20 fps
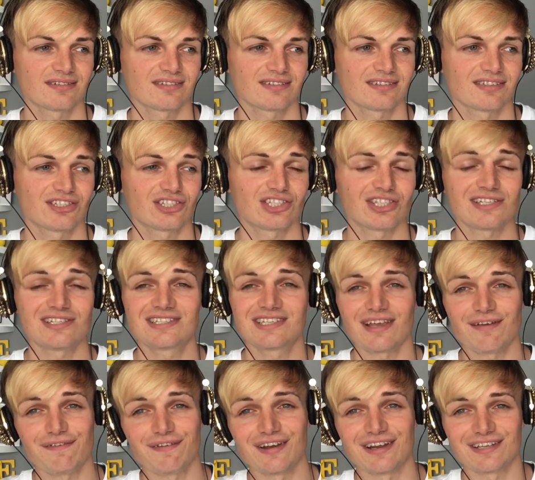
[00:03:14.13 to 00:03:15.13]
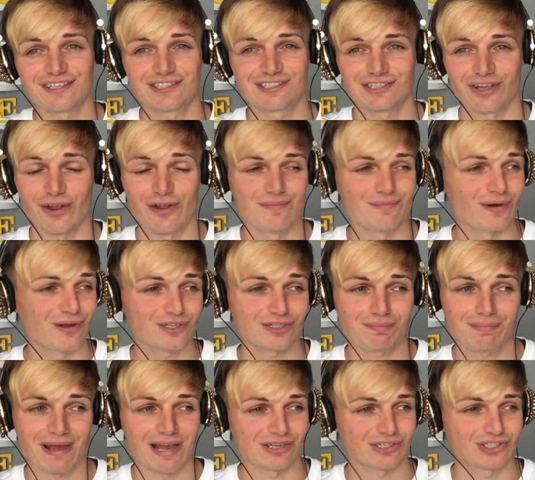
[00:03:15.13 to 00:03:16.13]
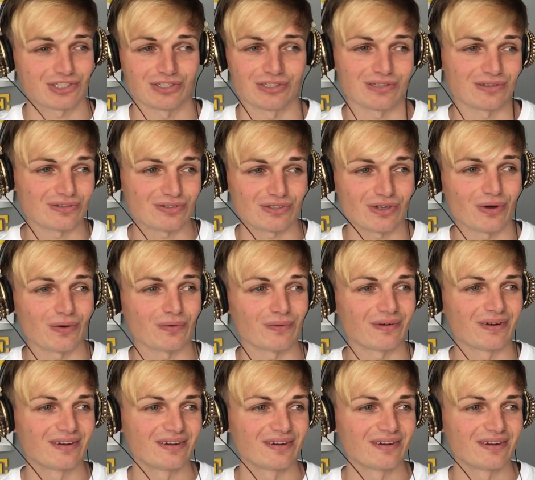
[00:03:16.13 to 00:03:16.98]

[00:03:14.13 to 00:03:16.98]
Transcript: She's given it so much passion and soul.